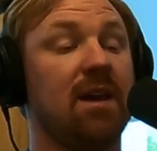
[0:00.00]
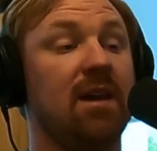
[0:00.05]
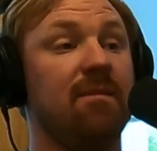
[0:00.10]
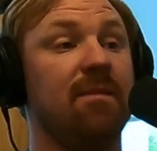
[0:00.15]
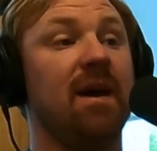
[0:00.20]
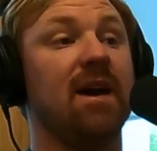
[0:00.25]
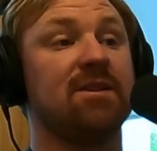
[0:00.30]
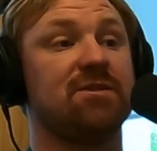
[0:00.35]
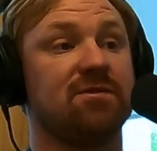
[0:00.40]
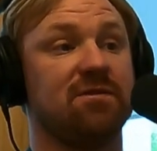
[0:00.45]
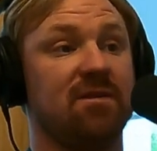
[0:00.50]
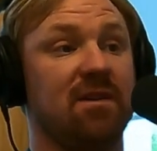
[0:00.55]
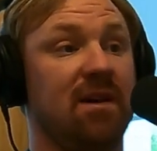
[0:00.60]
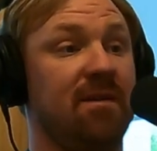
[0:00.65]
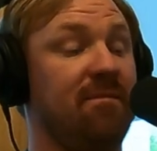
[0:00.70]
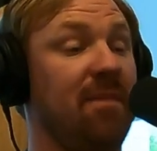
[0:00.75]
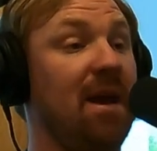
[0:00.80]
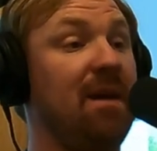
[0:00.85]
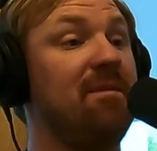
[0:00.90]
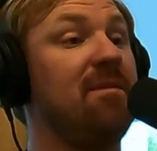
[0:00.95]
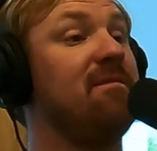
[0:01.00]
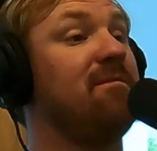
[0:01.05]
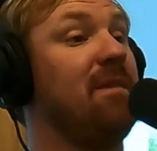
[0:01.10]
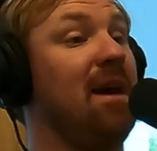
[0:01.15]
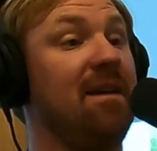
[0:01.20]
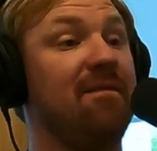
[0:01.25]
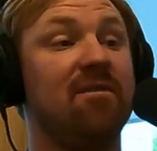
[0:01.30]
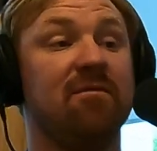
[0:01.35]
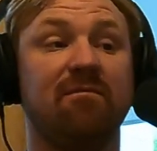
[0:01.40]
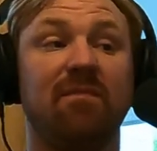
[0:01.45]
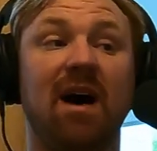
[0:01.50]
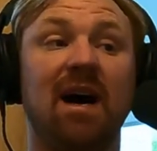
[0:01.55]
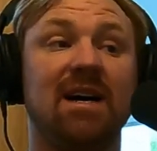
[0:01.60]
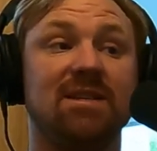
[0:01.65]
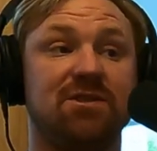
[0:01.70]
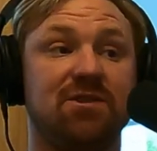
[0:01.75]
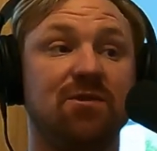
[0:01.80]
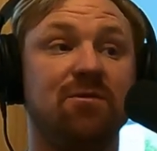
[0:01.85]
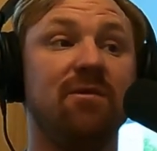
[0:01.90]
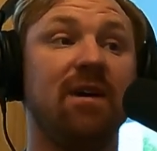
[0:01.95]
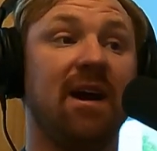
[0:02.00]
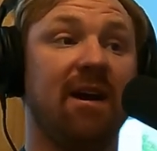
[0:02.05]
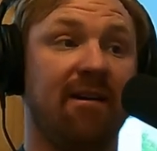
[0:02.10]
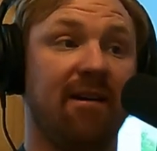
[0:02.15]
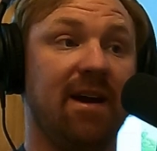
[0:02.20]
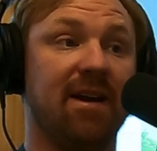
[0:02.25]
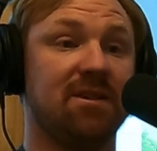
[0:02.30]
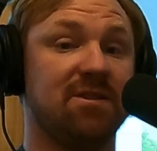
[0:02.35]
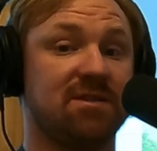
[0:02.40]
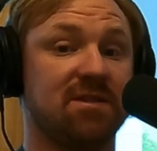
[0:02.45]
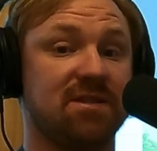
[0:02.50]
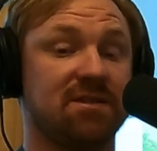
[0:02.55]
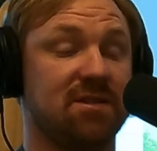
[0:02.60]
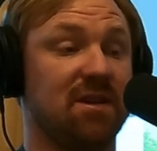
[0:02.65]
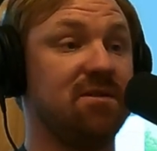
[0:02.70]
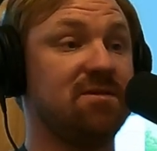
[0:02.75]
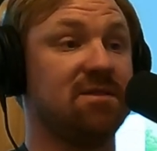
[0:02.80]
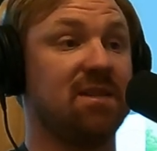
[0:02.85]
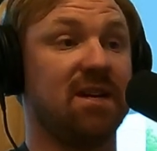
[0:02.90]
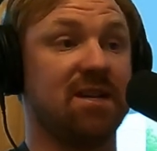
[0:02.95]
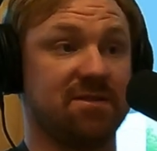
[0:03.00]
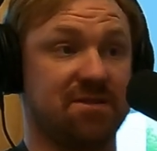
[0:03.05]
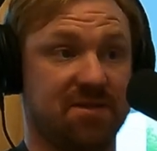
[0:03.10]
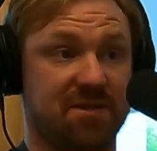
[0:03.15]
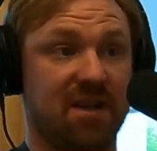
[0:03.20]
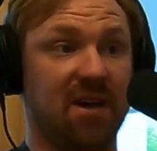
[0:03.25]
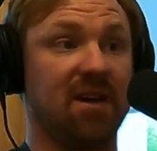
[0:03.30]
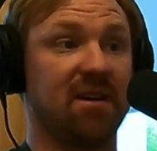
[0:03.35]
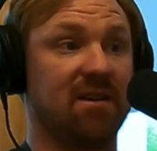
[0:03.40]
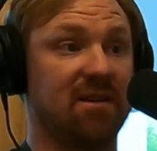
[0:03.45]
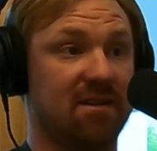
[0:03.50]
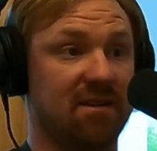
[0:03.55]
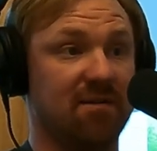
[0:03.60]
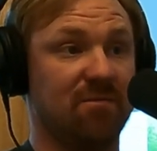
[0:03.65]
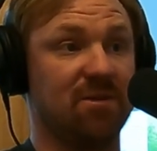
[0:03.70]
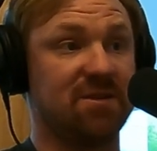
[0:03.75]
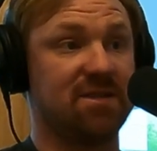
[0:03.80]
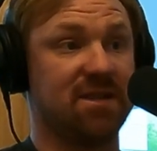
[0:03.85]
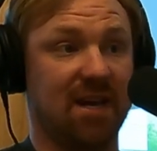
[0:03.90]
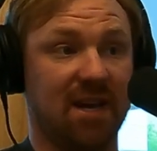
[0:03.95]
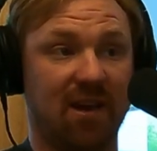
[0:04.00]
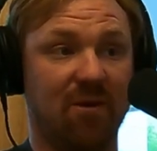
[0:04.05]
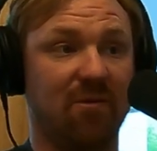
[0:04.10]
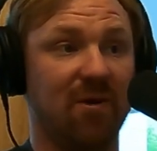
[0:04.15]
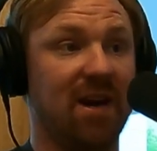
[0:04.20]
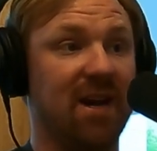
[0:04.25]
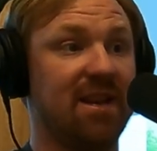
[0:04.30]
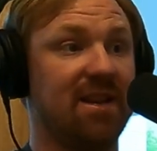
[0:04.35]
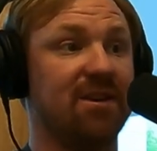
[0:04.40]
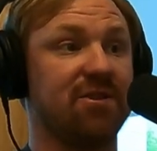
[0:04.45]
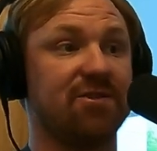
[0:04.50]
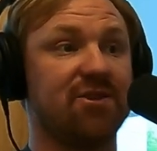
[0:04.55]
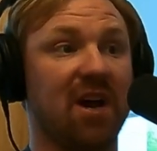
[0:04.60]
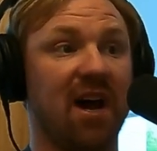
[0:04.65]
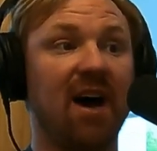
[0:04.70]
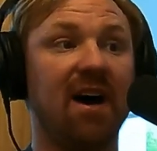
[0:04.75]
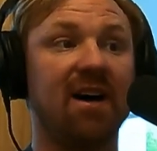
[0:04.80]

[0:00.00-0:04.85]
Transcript: extra, and maybe buy 2 aerators because those things suck. Once they get wet, they're shot.